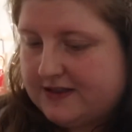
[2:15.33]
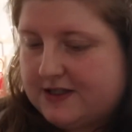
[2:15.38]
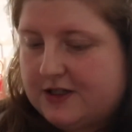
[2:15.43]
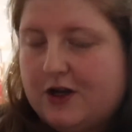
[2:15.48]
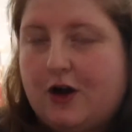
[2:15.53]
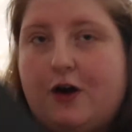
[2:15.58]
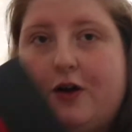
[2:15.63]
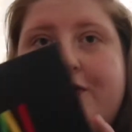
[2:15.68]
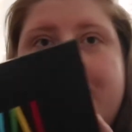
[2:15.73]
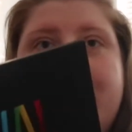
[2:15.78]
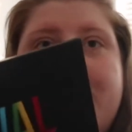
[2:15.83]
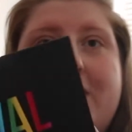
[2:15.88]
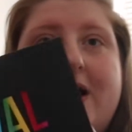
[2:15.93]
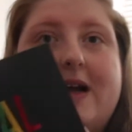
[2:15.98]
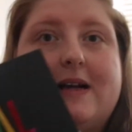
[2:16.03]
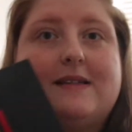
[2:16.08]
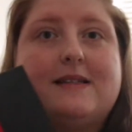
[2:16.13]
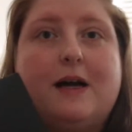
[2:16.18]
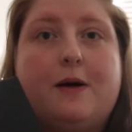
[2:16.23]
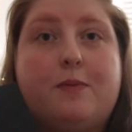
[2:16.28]
Carnival
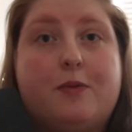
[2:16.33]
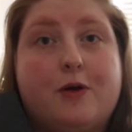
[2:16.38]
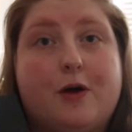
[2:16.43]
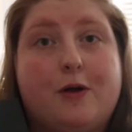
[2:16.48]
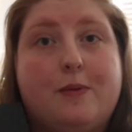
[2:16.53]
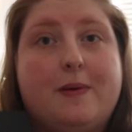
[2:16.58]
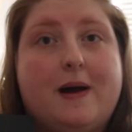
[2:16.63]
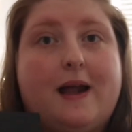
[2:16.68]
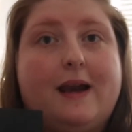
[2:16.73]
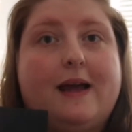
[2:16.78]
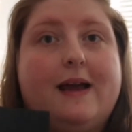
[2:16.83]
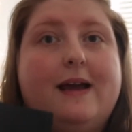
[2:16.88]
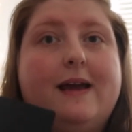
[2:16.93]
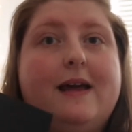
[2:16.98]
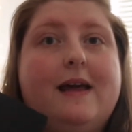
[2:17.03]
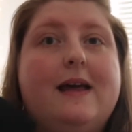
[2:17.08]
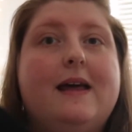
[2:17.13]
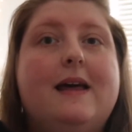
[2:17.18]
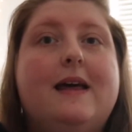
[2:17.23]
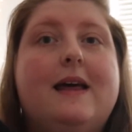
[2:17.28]
XL Pro palette.
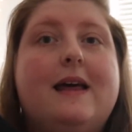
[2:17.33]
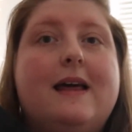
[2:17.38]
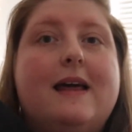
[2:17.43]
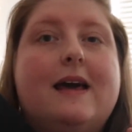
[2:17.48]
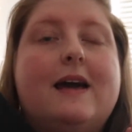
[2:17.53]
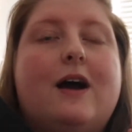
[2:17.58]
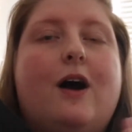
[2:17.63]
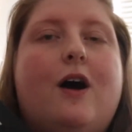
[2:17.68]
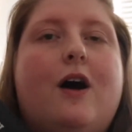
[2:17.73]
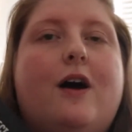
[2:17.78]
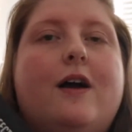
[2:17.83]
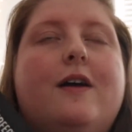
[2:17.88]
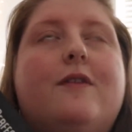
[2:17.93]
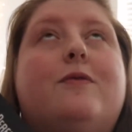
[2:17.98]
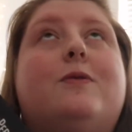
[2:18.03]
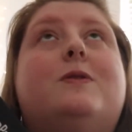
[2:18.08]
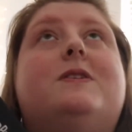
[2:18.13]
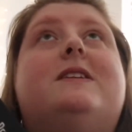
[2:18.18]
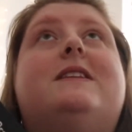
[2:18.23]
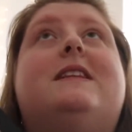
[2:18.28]
I have
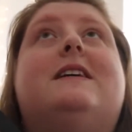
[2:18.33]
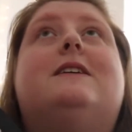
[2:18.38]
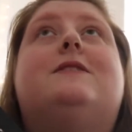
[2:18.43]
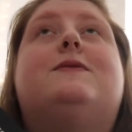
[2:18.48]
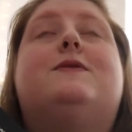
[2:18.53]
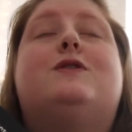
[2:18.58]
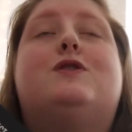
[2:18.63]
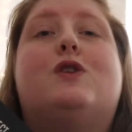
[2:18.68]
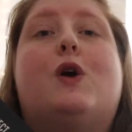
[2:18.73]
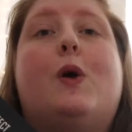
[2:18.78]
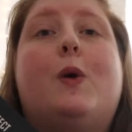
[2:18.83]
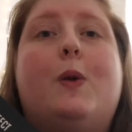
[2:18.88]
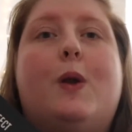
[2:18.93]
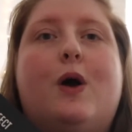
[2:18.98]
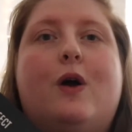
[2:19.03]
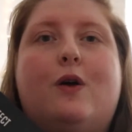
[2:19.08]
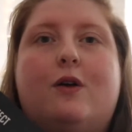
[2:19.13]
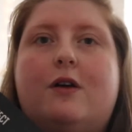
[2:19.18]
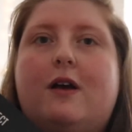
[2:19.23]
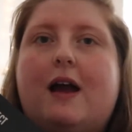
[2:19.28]
wanted this for so
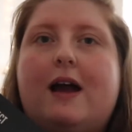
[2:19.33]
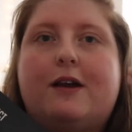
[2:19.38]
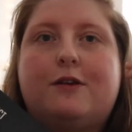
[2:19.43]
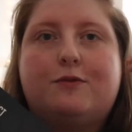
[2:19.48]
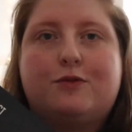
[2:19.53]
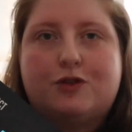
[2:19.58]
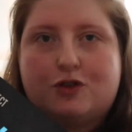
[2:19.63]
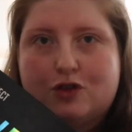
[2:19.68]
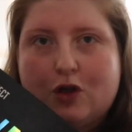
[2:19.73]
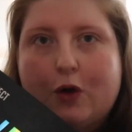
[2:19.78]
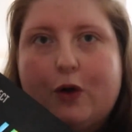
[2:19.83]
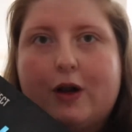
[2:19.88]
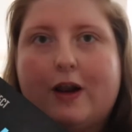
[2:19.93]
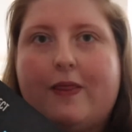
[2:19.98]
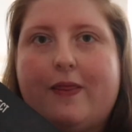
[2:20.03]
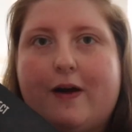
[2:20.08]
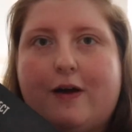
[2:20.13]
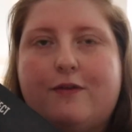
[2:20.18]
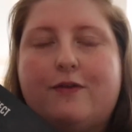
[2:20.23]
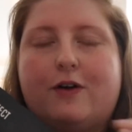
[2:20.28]
long and I'm so
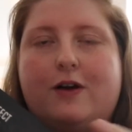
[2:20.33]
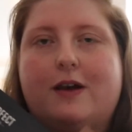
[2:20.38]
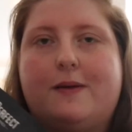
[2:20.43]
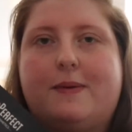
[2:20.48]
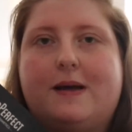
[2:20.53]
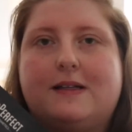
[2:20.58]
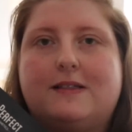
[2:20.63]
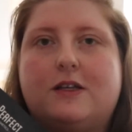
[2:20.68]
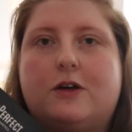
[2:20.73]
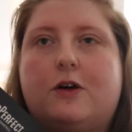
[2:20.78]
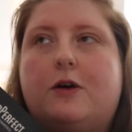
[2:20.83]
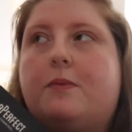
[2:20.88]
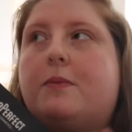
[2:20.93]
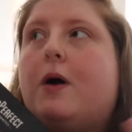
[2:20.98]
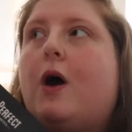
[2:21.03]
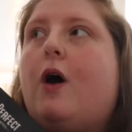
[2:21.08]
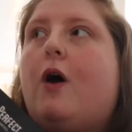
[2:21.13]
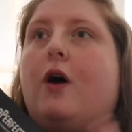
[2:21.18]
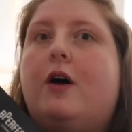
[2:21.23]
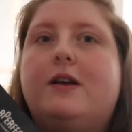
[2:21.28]
glad that I finally picked it up.
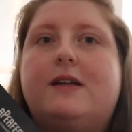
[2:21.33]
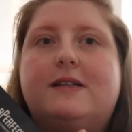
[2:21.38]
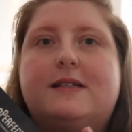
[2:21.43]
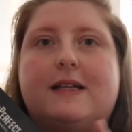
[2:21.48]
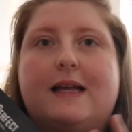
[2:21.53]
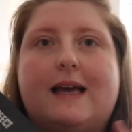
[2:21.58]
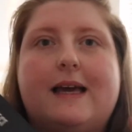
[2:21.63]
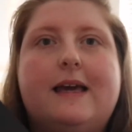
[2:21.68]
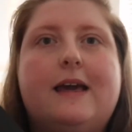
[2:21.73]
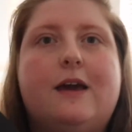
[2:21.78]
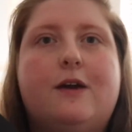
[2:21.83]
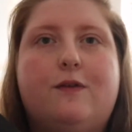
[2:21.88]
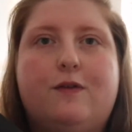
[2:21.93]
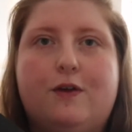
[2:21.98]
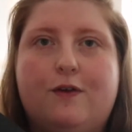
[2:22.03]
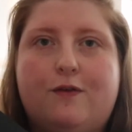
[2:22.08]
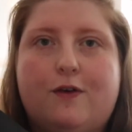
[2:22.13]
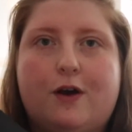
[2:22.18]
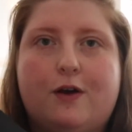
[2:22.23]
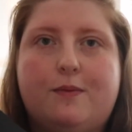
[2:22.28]
Honestly, if
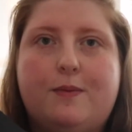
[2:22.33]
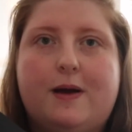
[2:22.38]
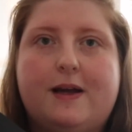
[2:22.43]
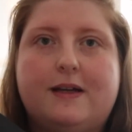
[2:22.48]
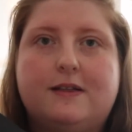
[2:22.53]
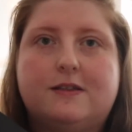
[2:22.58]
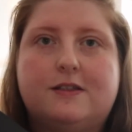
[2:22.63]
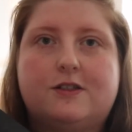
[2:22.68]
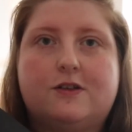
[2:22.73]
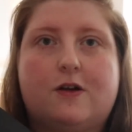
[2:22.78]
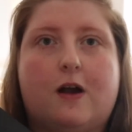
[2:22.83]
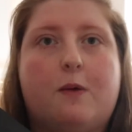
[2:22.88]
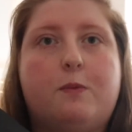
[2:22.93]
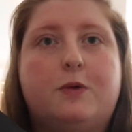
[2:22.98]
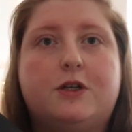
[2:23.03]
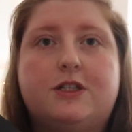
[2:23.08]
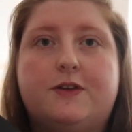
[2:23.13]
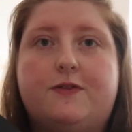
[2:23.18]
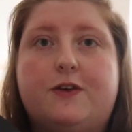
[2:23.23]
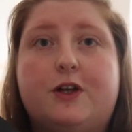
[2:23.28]
you follow my Instagram,
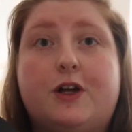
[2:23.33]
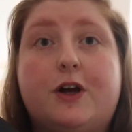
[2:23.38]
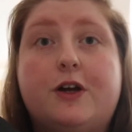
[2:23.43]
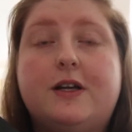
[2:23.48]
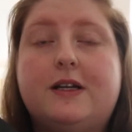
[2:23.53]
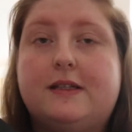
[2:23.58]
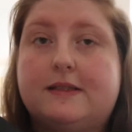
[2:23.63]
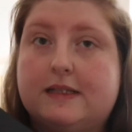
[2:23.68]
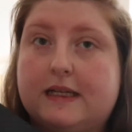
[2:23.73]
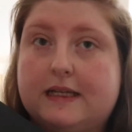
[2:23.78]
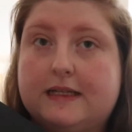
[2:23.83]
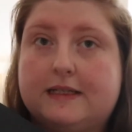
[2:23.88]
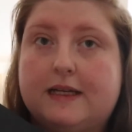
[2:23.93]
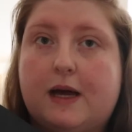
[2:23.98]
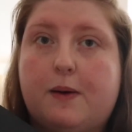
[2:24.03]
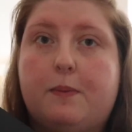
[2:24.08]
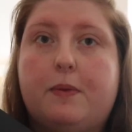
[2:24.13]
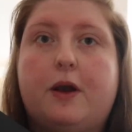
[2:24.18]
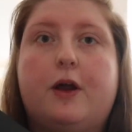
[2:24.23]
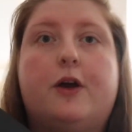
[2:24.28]
which if you don't, it's linked
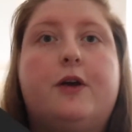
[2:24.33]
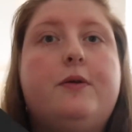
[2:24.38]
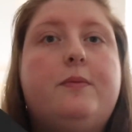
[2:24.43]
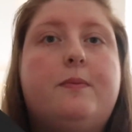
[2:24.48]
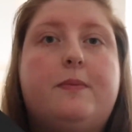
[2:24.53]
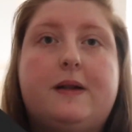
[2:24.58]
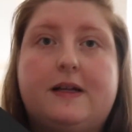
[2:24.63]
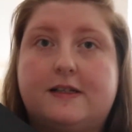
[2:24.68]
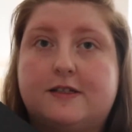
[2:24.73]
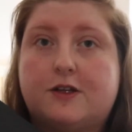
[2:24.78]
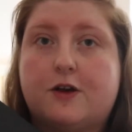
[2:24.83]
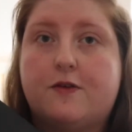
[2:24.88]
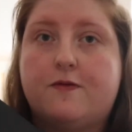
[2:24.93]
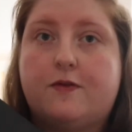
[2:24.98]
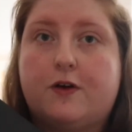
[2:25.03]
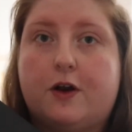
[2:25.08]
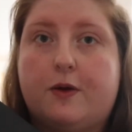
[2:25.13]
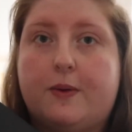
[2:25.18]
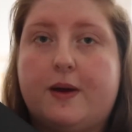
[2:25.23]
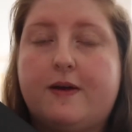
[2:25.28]
down below, please go and
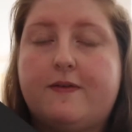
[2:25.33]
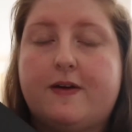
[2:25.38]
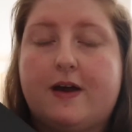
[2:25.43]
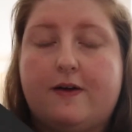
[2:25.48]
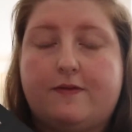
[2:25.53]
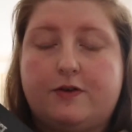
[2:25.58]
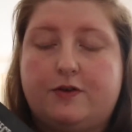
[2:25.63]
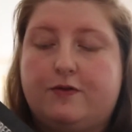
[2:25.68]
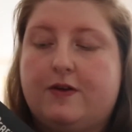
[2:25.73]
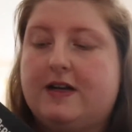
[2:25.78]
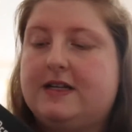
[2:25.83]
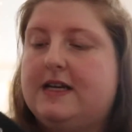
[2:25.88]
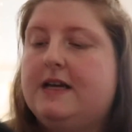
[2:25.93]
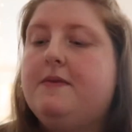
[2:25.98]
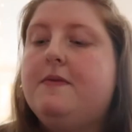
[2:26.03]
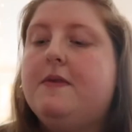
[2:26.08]
follow it if you haven't already.